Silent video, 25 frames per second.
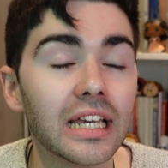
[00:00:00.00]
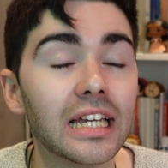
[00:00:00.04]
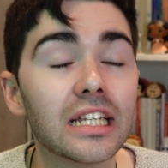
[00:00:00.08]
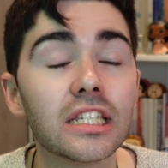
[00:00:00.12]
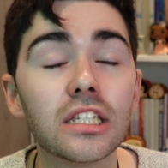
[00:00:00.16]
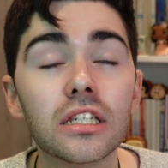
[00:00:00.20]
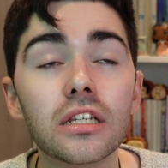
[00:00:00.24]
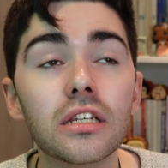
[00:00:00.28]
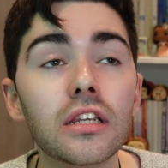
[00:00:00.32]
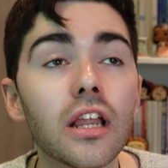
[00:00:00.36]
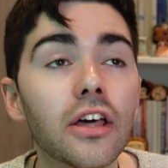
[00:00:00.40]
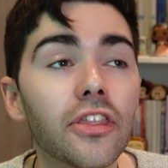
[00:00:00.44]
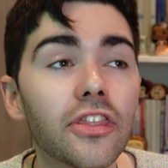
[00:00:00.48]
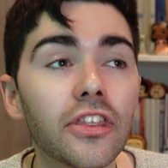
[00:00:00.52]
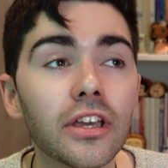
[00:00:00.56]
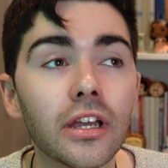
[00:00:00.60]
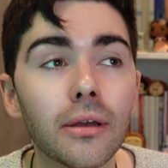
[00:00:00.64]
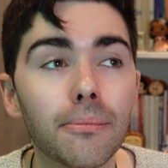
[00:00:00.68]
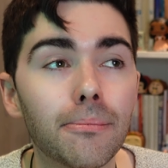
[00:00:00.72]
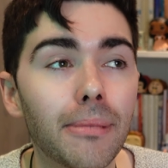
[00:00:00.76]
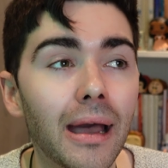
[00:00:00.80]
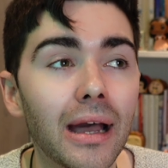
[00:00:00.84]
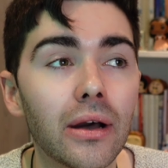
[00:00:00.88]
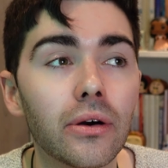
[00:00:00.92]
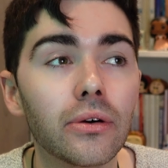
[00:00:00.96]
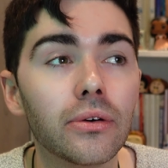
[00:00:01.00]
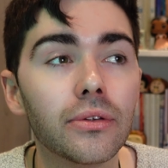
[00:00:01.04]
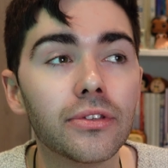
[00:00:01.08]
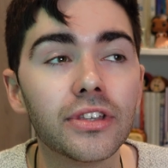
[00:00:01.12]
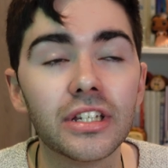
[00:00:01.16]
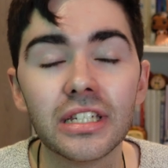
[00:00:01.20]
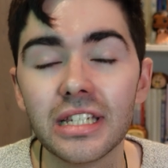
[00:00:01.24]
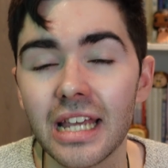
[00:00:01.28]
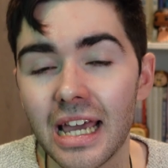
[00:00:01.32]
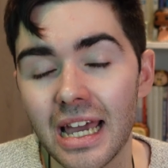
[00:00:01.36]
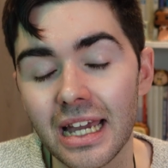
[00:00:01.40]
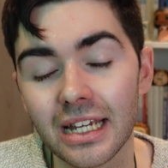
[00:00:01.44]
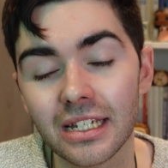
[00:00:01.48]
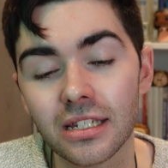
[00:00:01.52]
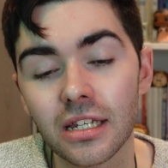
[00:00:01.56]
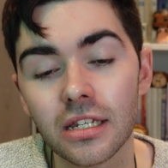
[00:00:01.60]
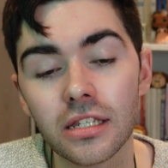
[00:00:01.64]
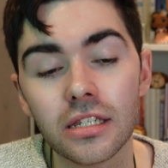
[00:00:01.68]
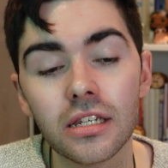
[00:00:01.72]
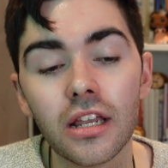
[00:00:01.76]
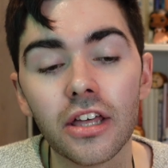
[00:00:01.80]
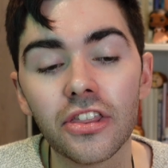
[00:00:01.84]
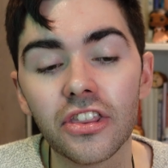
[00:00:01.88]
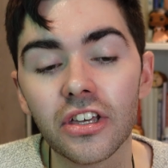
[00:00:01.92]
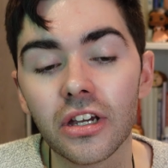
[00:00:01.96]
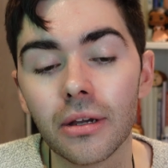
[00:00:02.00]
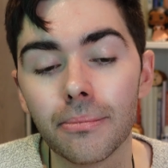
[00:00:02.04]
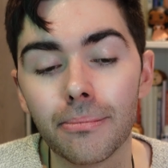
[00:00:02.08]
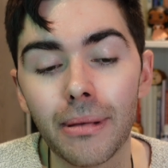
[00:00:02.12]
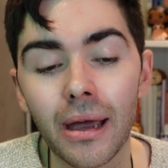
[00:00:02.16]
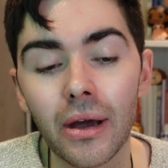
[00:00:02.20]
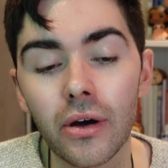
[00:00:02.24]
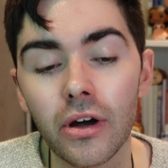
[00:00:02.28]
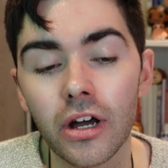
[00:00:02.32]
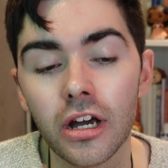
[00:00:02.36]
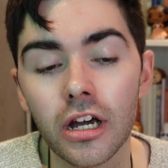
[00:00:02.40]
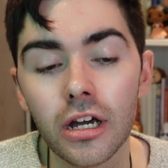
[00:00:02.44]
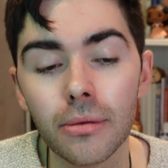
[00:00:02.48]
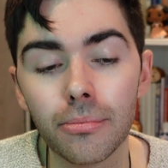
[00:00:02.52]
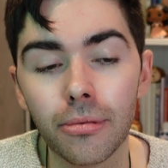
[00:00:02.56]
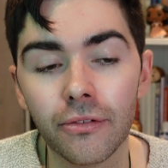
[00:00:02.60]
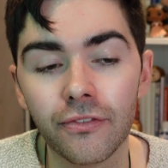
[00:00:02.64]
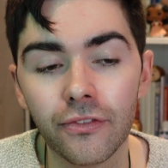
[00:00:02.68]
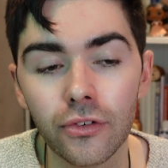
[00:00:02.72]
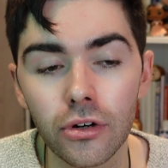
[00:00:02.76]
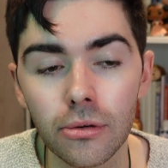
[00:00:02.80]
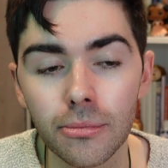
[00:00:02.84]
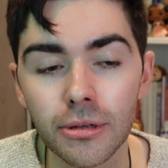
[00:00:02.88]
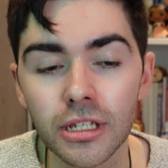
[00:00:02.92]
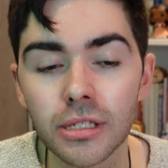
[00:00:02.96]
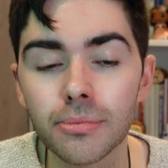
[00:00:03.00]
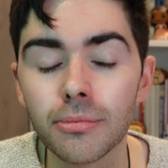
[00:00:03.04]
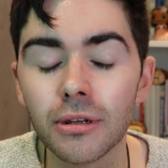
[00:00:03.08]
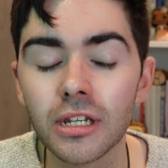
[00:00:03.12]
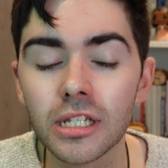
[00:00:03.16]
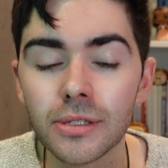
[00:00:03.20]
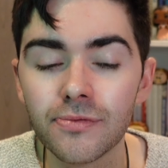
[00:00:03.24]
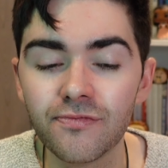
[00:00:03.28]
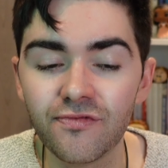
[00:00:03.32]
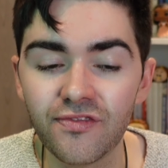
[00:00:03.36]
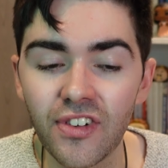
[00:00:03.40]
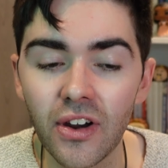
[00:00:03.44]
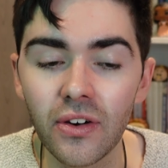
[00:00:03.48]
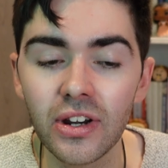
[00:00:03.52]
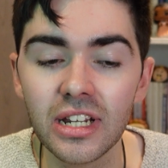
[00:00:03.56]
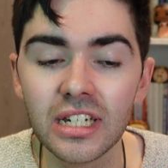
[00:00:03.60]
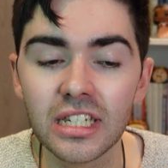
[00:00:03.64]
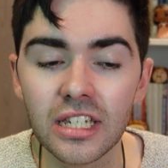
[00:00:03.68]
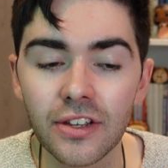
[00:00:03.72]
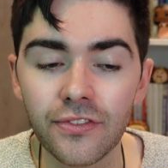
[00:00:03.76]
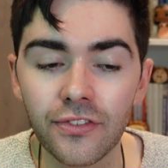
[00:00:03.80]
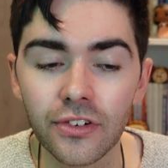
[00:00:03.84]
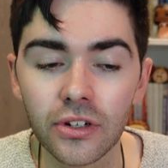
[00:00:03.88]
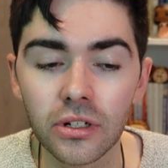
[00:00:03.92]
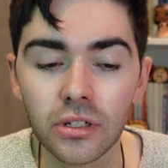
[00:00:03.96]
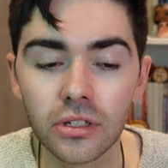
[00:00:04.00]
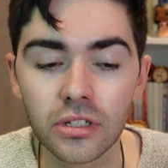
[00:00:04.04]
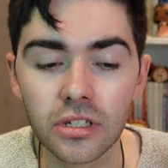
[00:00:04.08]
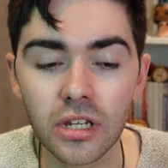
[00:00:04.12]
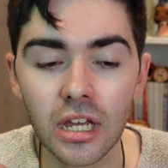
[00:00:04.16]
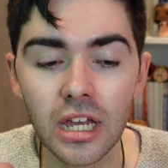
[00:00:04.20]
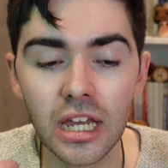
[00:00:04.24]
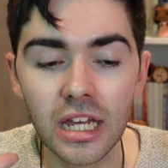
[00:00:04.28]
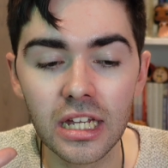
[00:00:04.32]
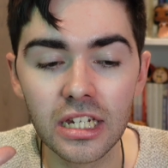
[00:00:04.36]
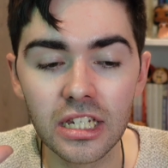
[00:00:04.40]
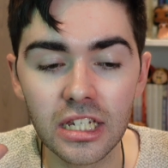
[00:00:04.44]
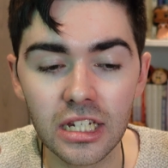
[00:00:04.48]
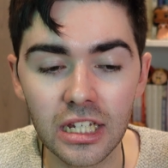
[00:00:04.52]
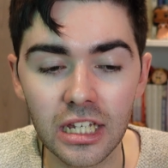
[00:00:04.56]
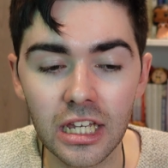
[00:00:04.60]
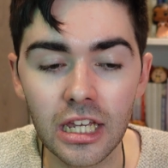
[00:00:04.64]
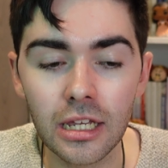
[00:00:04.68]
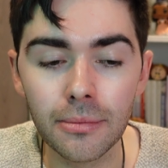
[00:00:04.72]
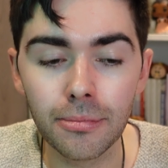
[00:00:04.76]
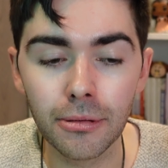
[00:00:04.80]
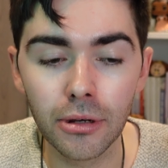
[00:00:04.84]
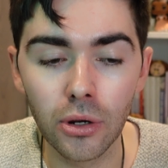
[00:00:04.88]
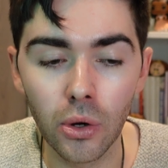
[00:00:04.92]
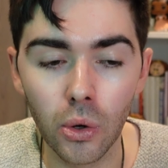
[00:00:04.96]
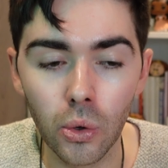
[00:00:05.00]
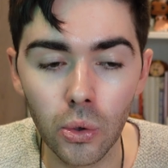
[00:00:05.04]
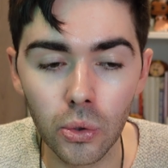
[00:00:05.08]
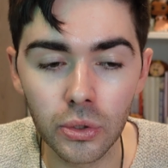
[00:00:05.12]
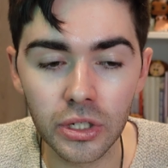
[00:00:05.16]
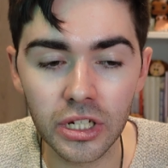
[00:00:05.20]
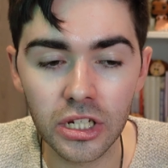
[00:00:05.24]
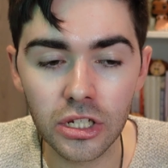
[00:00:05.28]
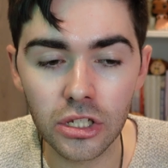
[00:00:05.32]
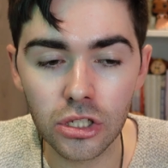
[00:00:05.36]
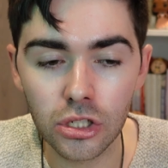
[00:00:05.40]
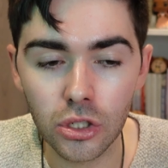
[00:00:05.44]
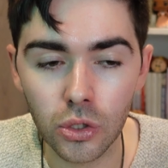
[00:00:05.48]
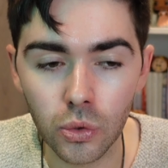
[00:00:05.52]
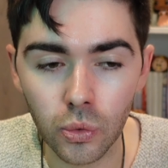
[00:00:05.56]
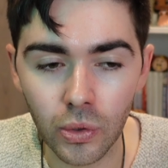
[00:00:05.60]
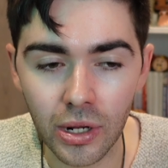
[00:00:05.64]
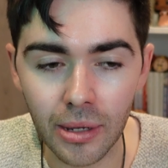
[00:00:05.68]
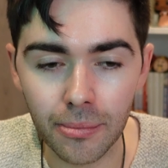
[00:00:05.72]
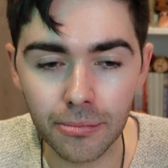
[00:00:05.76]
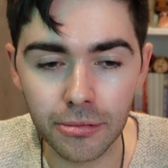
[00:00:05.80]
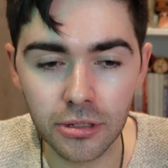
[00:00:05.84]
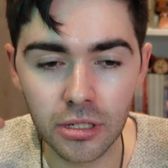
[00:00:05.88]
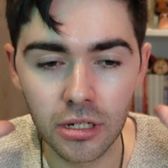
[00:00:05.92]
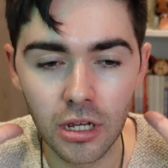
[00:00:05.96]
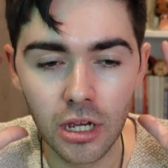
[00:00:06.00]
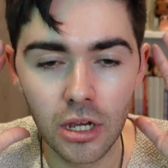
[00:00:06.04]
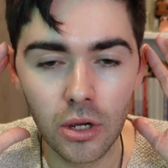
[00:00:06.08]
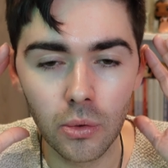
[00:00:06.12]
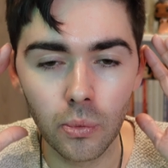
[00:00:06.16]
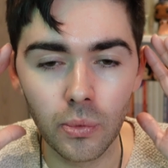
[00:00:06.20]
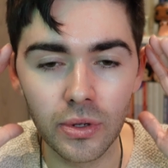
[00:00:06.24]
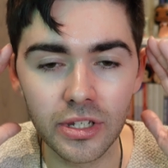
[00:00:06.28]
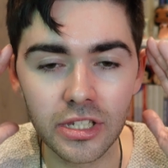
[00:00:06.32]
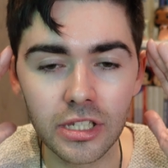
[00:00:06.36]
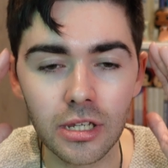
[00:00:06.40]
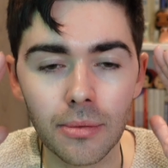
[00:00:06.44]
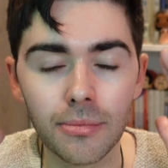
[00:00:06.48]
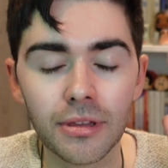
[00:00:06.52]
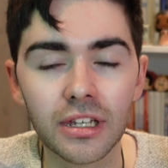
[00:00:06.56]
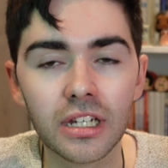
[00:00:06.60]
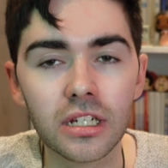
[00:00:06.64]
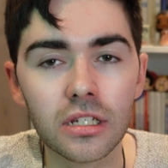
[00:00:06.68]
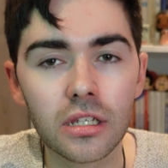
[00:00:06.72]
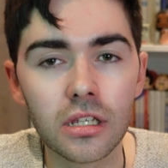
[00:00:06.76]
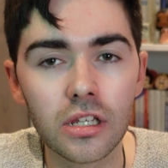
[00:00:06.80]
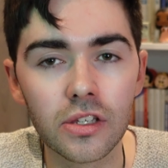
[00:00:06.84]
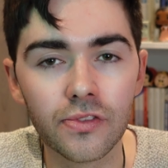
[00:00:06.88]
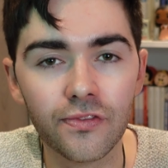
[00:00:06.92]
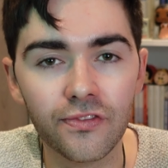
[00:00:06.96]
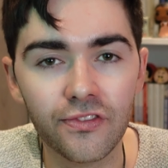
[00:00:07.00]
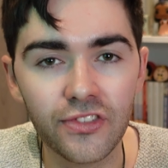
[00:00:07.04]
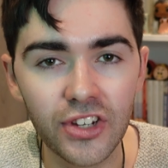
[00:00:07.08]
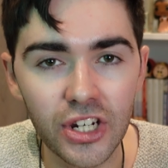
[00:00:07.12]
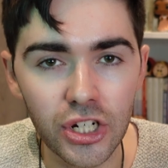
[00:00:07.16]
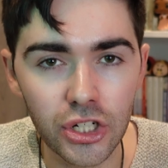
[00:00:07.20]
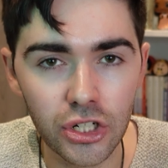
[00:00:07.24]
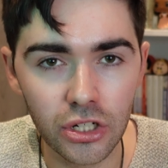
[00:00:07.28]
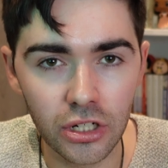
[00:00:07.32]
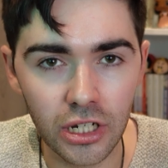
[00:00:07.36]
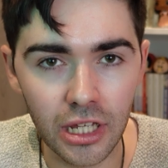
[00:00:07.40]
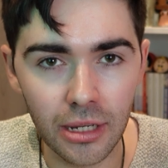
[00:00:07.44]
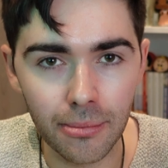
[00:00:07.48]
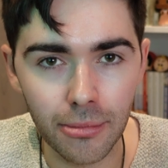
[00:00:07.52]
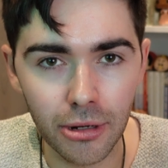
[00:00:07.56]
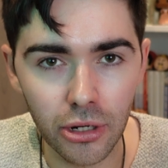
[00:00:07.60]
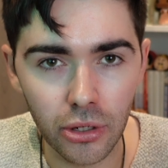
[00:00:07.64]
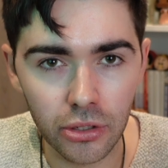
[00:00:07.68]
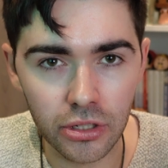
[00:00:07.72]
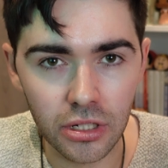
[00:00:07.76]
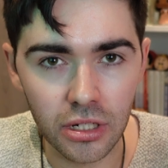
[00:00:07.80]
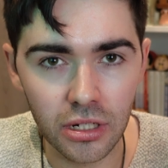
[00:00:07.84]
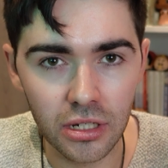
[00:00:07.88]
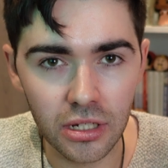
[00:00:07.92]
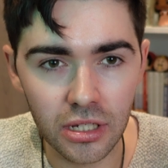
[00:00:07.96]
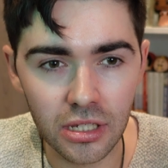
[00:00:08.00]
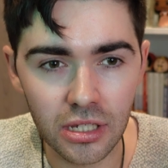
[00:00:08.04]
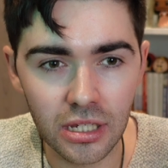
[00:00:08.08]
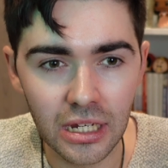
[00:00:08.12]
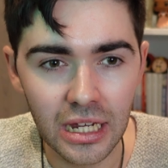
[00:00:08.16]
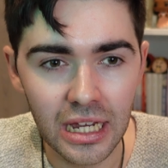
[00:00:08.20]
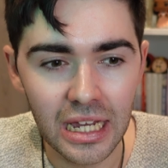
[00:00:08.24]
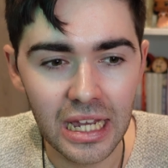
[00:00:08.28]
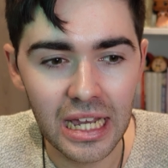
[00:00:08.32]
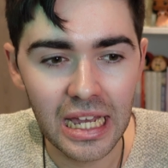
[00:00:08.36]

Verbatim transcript: It's nothing about the text, it's nothing about her performance, but it's very difficult to keep an audience gripped when something is as visually monotonous